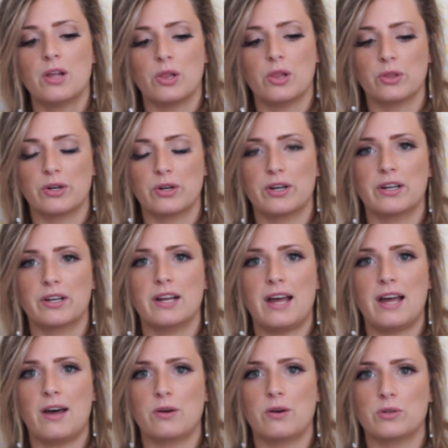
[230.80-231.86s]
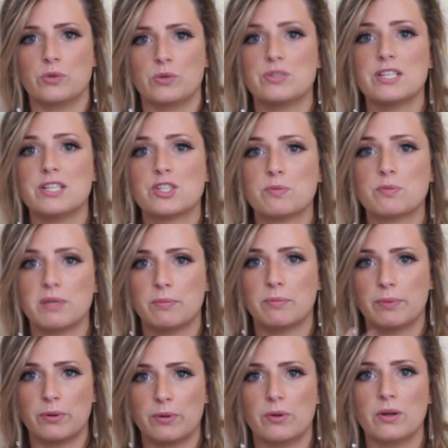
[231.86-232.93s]
learn how to teach
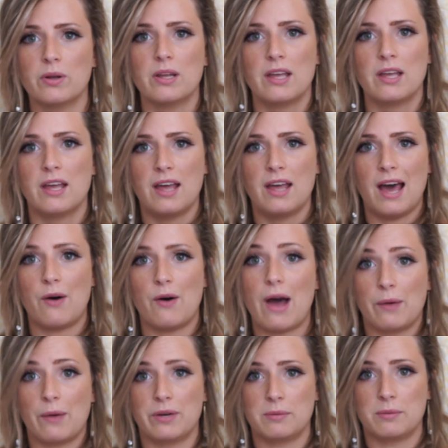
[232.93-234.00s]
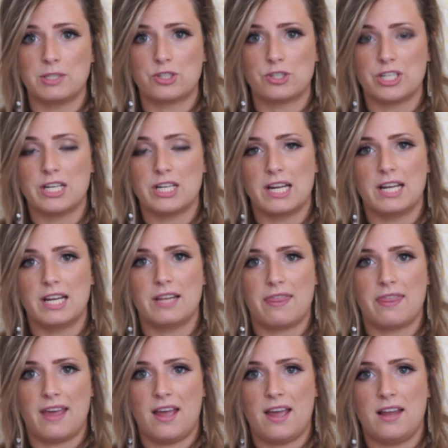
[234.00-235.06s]
people how I want to be treated,
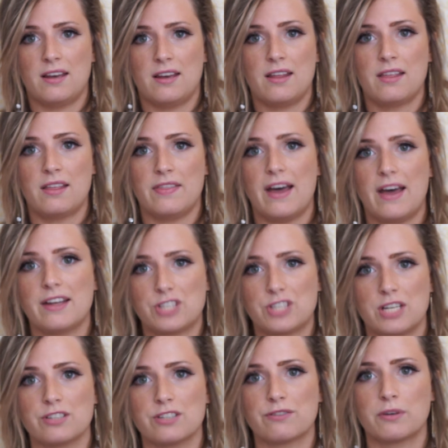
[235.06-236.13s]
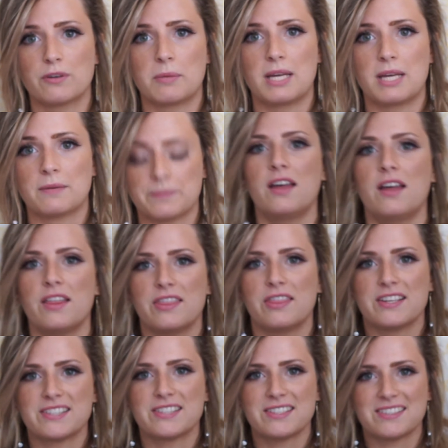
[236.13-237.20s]
then that changed for me.
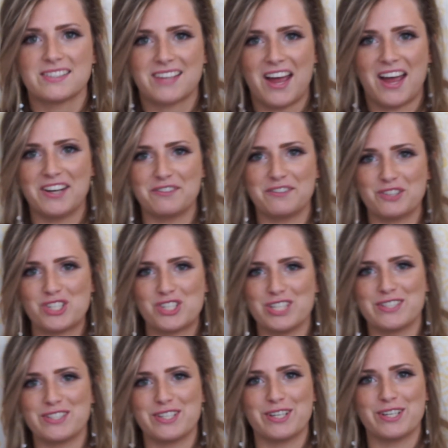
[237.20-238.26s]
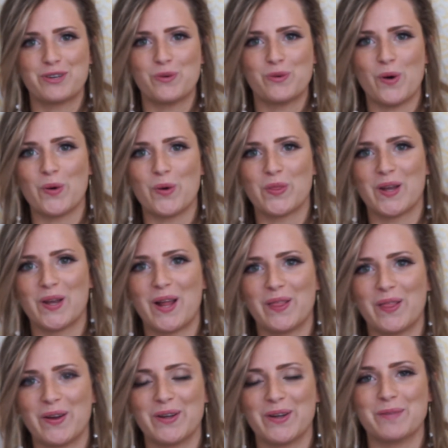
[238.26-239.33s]
This is kind of a cheesy quote that I
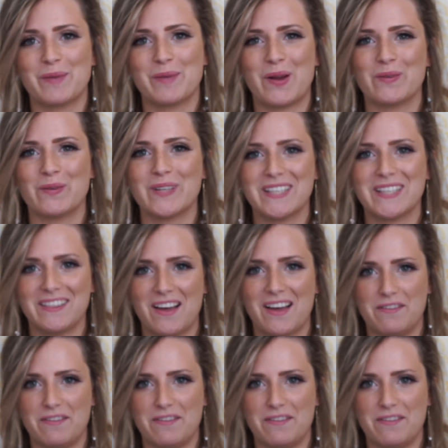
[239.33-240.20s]
learned, but I really love